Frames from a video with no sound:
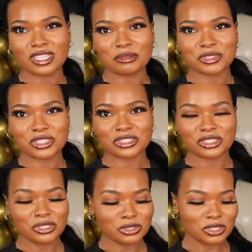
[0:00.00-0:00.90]
I'm
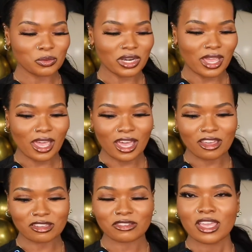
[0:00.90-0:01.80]
just using what I
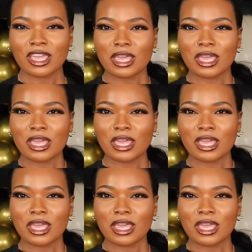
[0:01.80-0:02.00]
have,